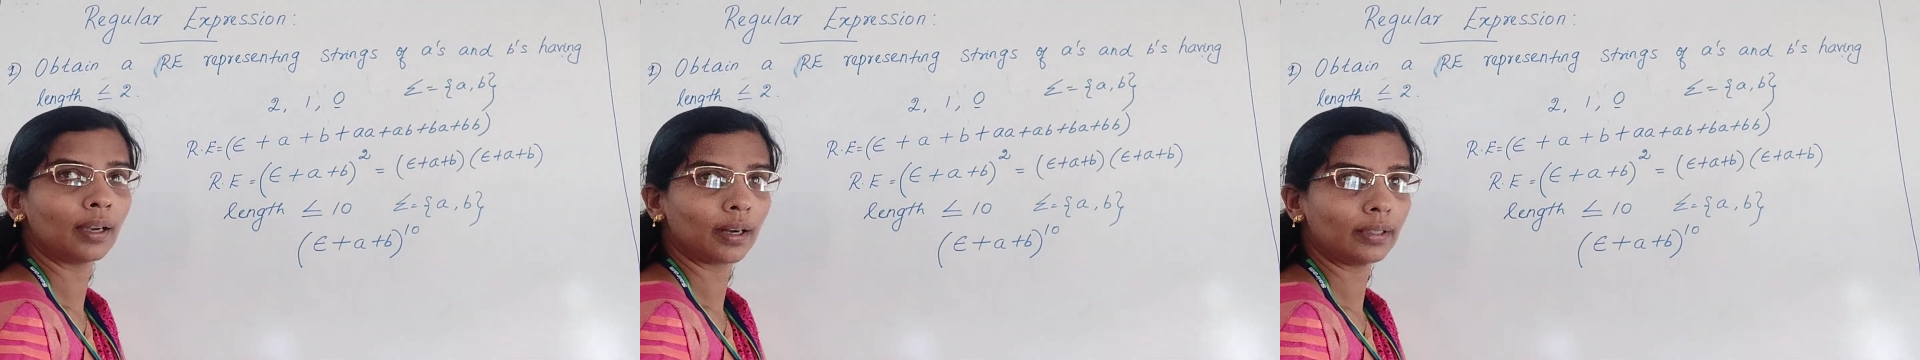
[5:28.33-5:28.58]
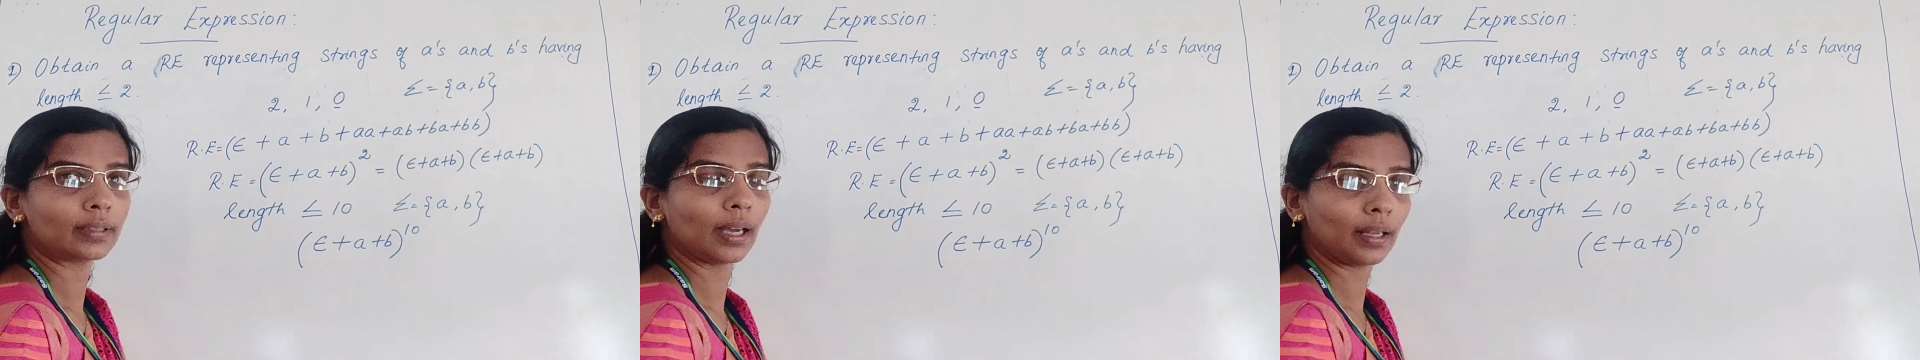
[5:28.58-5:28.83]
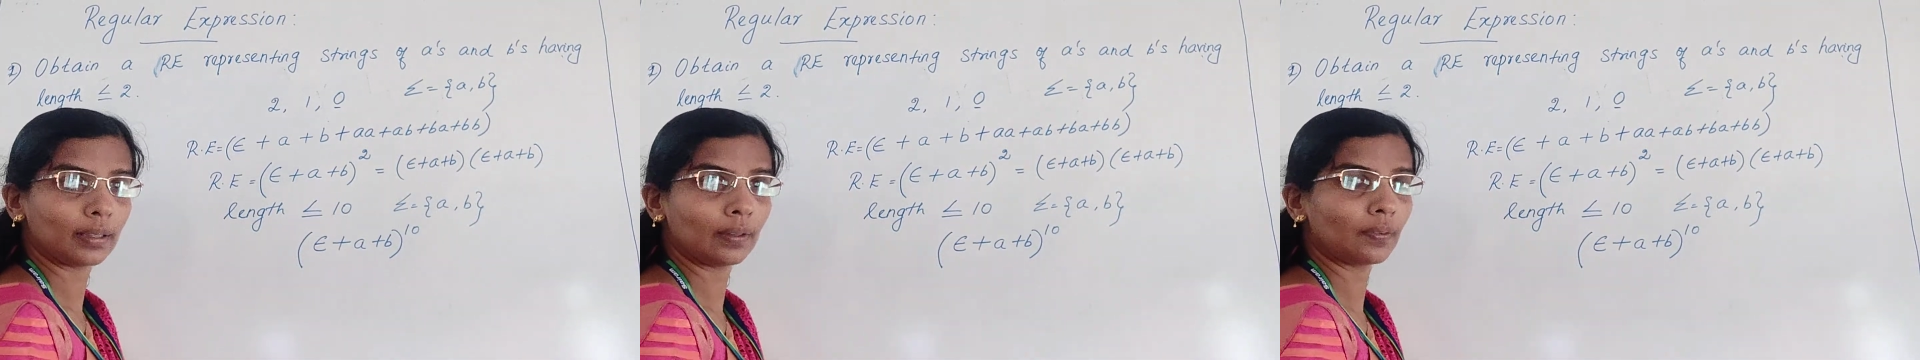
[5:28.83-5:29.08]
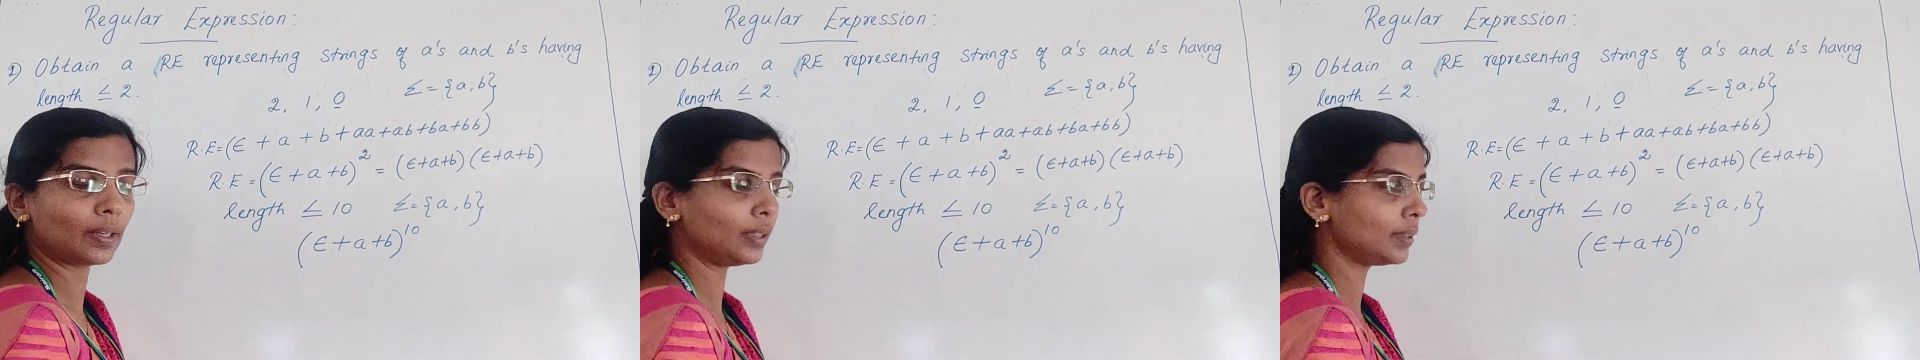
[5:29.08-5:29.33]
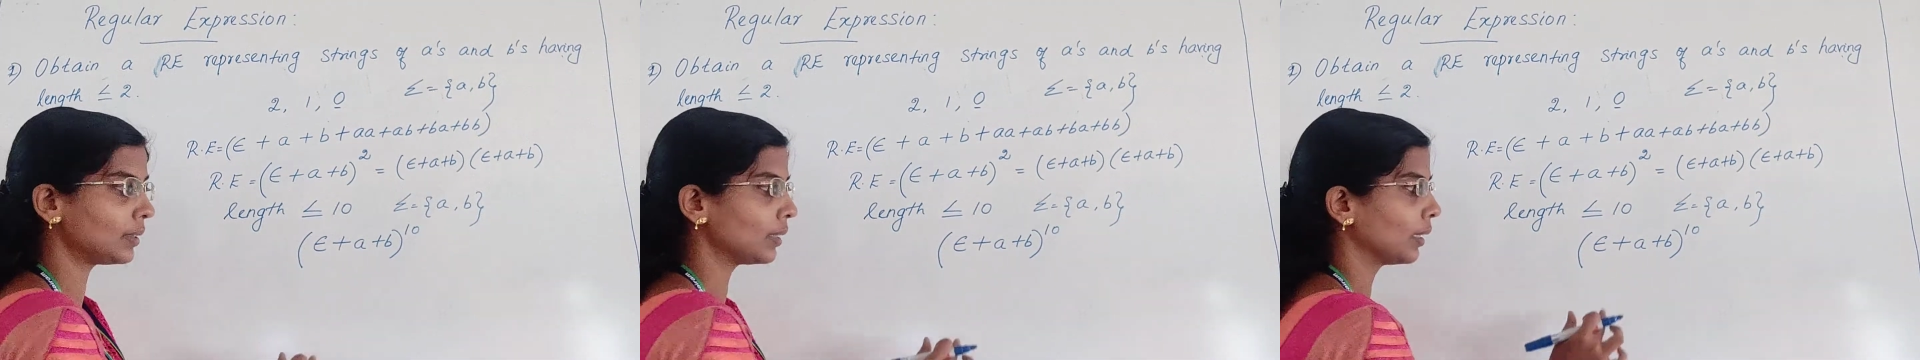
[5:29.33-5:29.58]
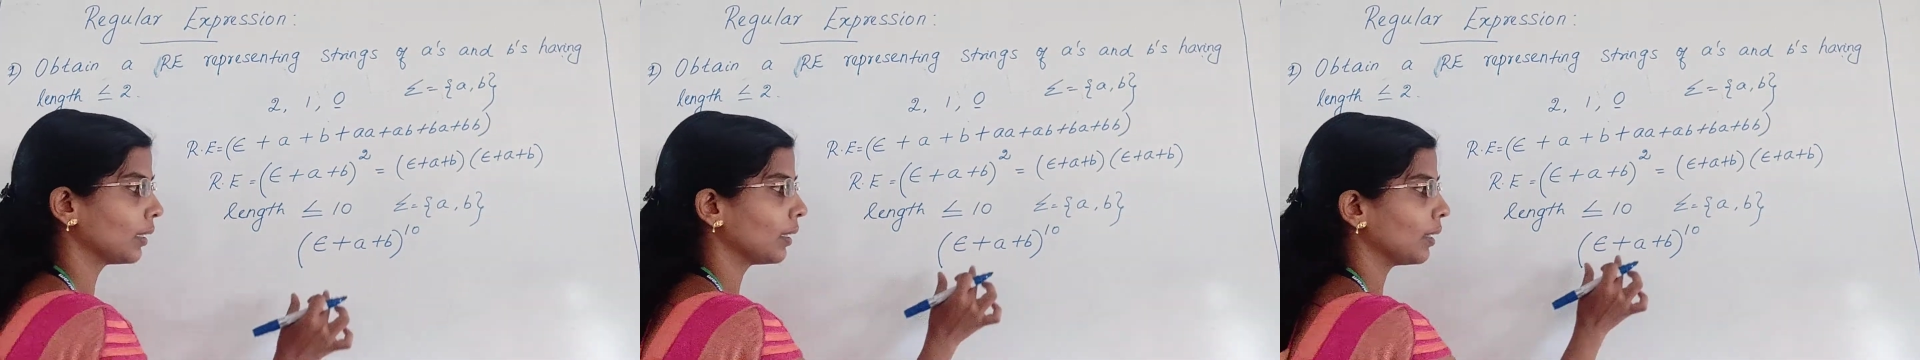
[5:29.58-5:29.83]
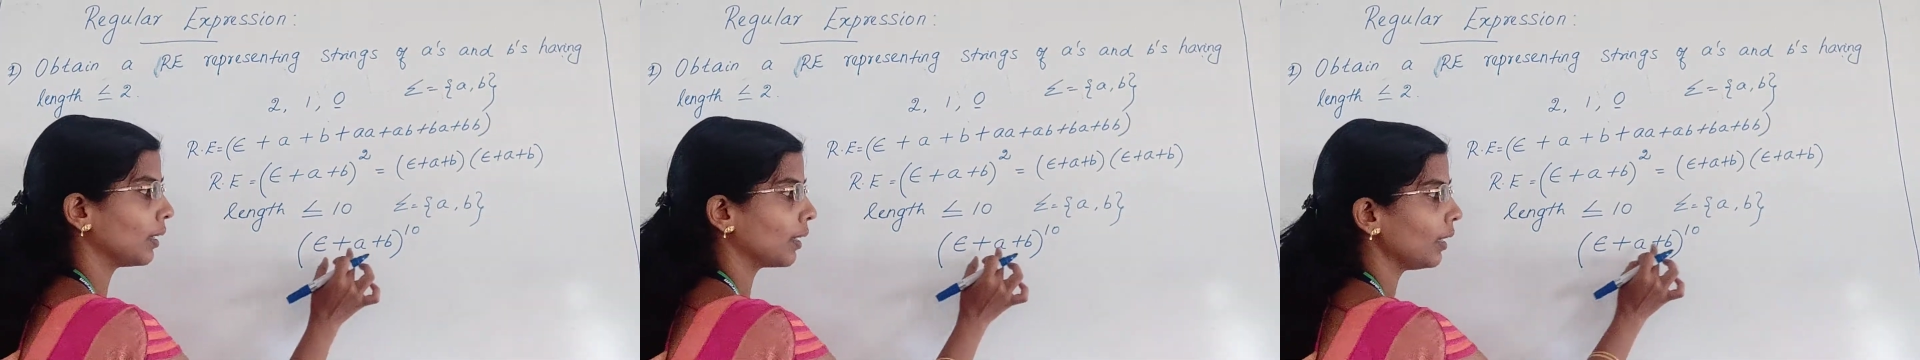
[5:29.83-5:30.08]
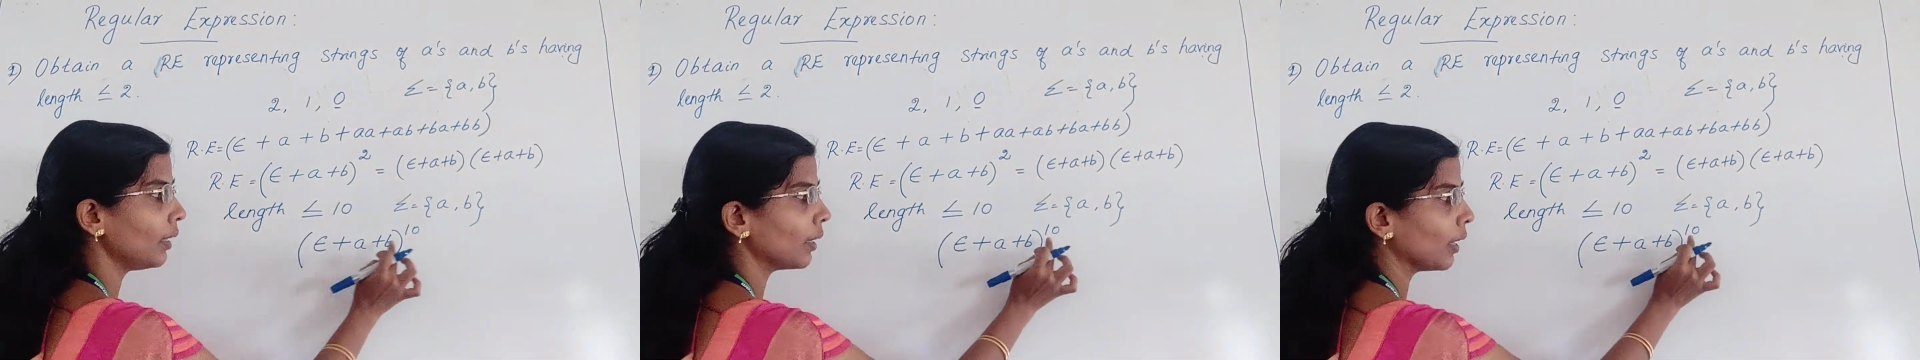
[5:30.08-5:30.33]
Right, otherwise,
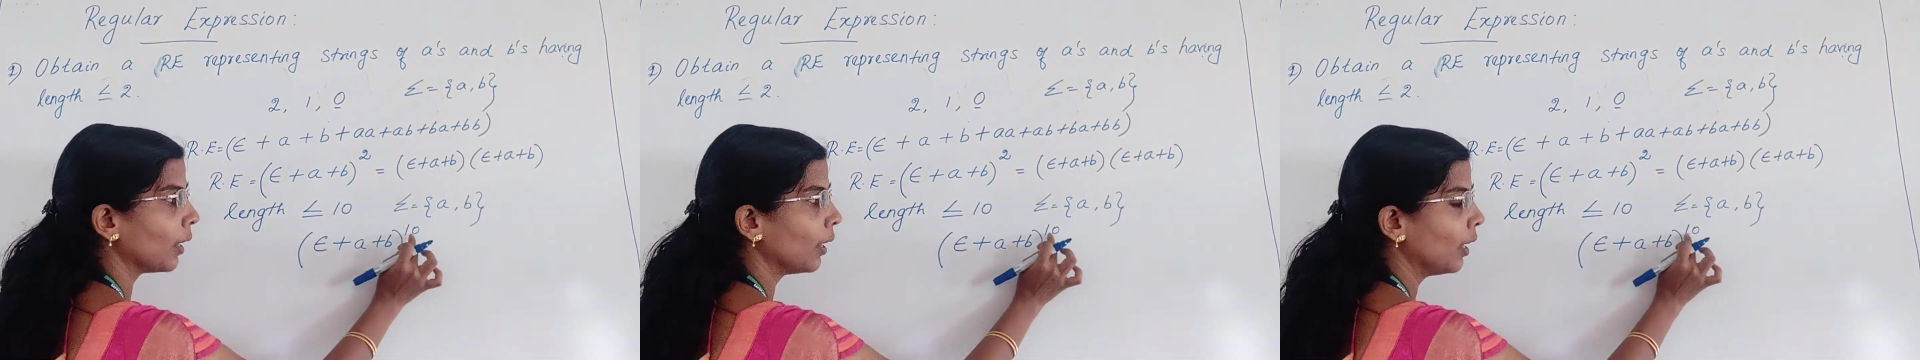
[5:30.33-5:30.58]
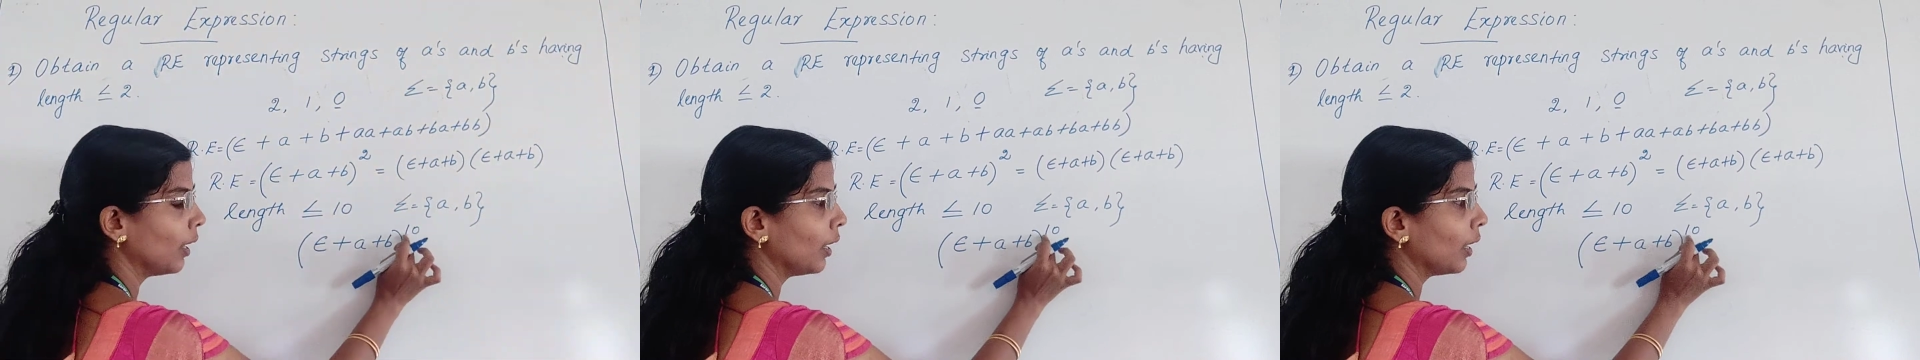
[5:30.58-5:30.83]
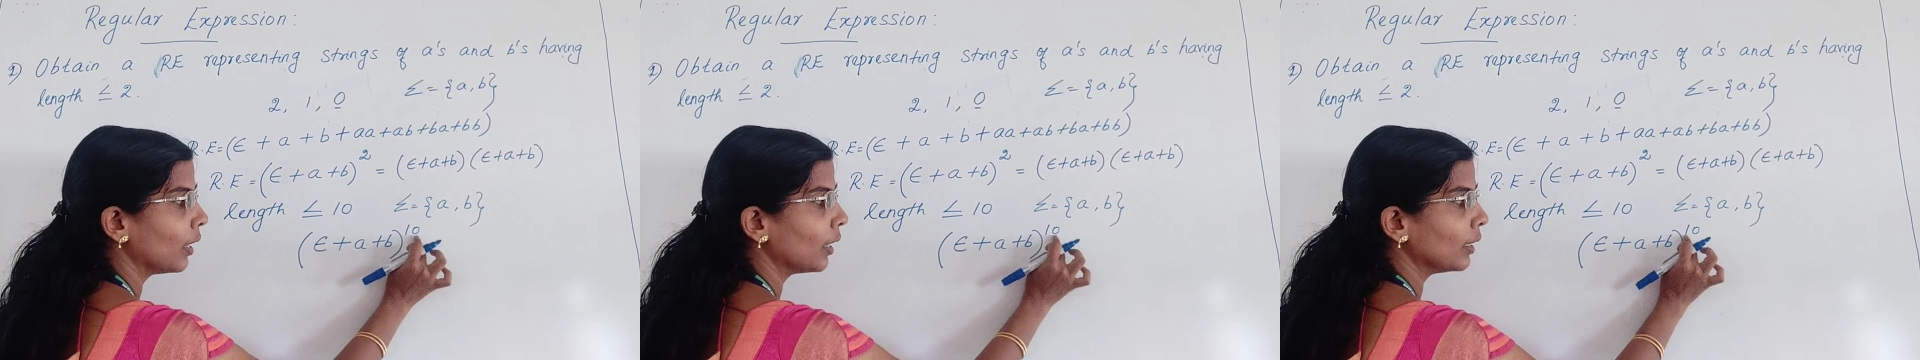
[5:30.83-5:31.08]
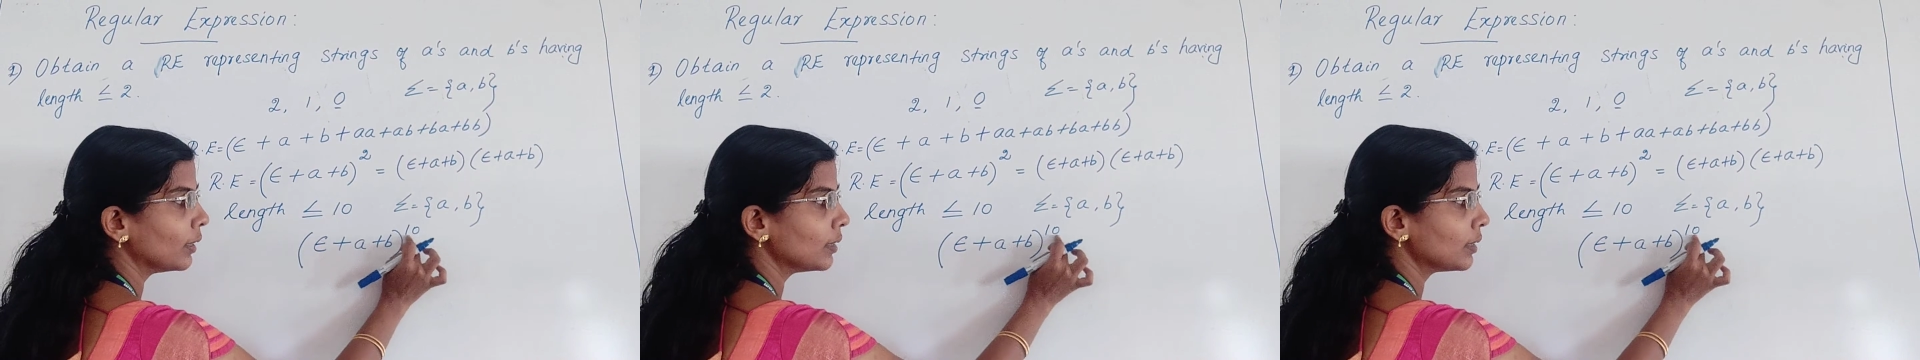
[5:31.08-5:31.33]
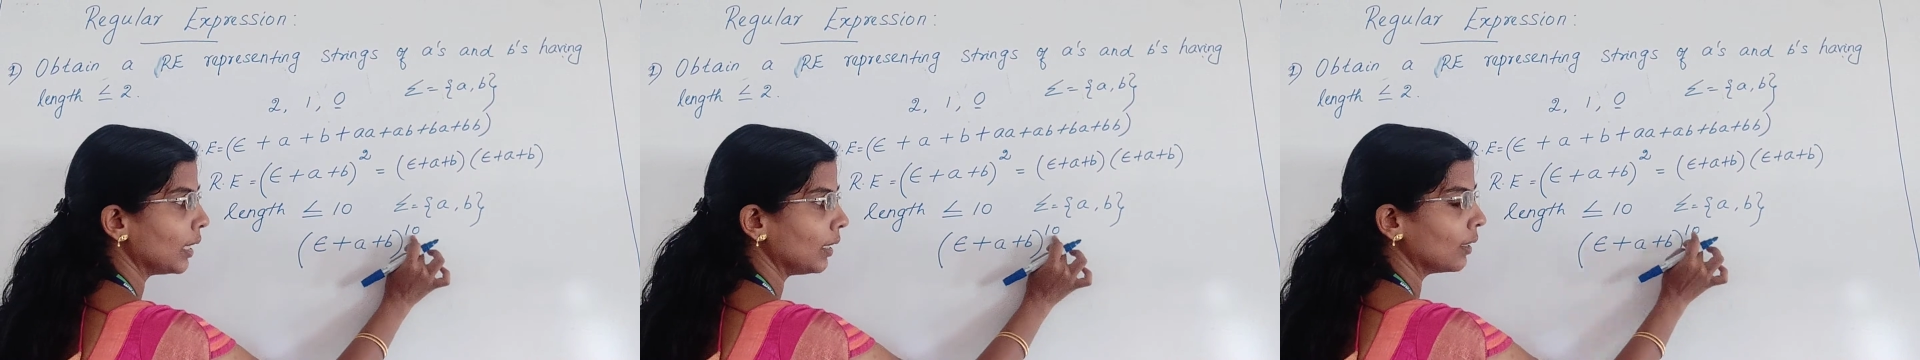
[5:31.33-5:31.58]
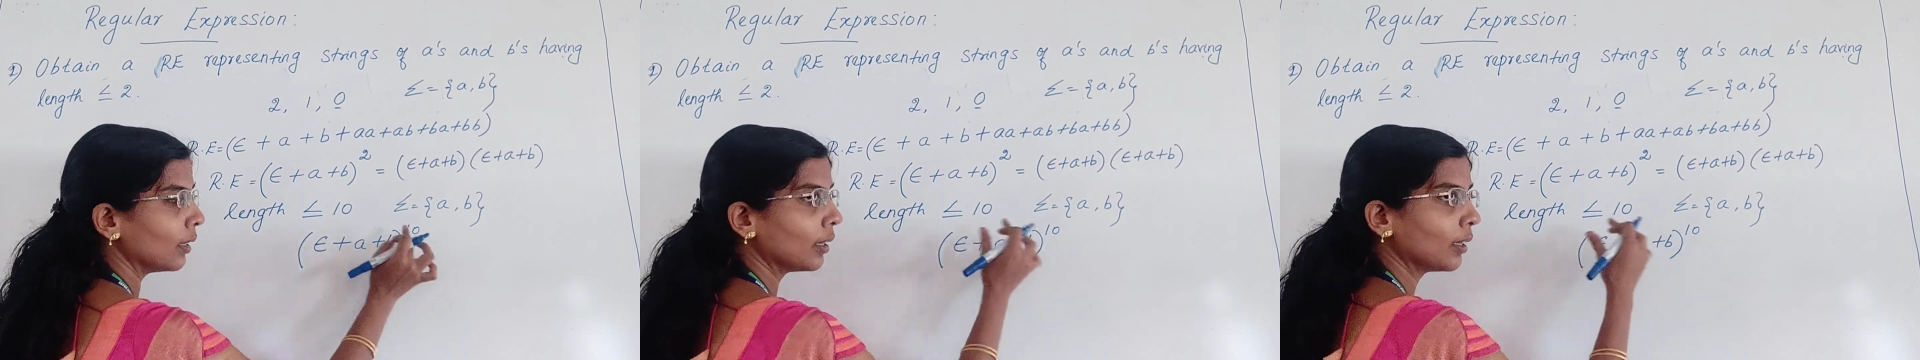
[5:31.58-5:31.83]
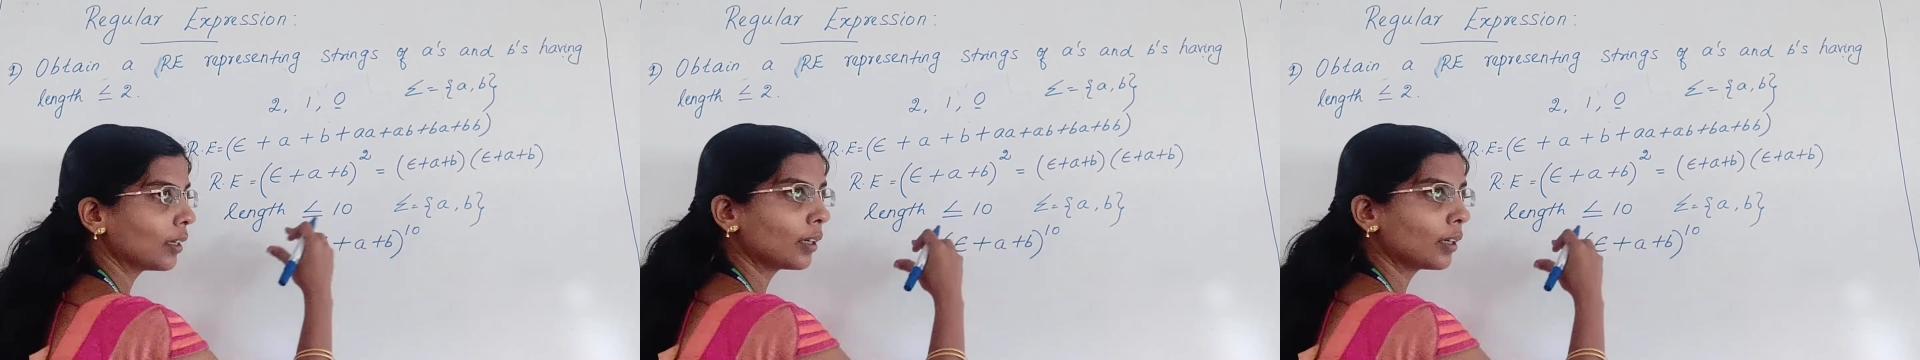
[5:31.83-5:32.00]
right, 10.